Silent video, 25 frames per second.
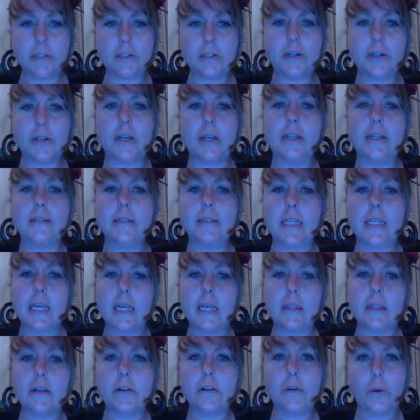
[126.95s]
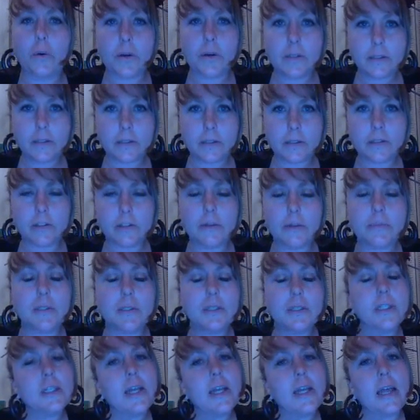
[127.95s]
you're going to see the course
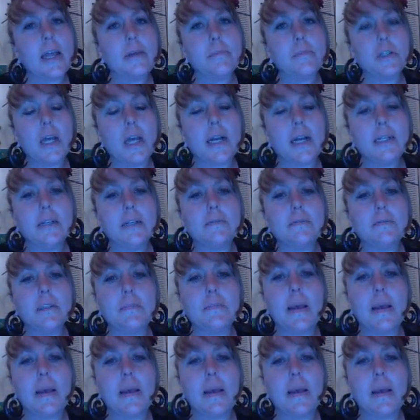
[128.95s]
description and objectives.